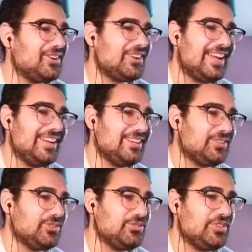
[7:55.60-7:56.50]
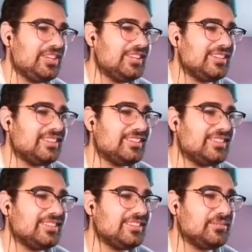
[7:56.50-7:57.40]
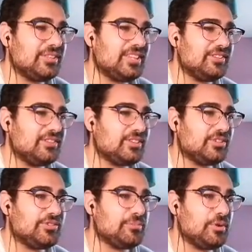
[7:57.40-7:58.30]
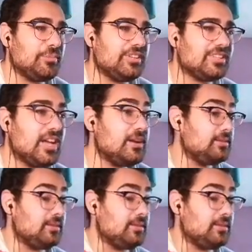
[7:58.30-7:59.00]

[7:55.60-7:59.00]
Okay, Goofy, we love a Goofy moment.